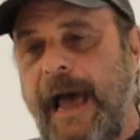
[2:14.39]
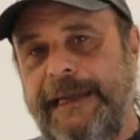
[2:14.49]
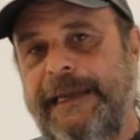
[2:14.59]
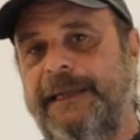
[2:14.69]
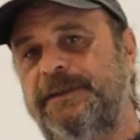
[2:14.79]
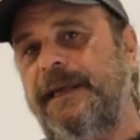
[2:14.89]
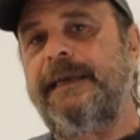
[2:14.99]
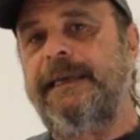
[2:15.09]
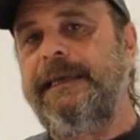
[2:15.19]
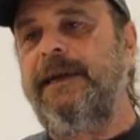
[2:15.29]
I hit
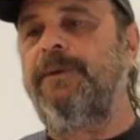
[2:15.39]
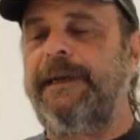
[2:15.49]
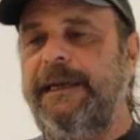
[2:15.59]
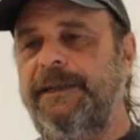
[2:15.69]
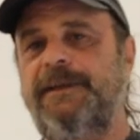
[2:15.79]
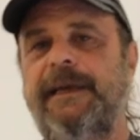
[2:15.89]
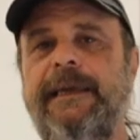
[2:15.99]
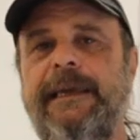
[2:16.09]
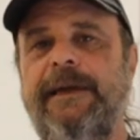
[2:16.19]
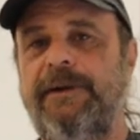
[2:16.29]
second gear. When I hit
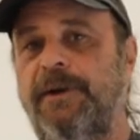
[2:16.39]
second gear,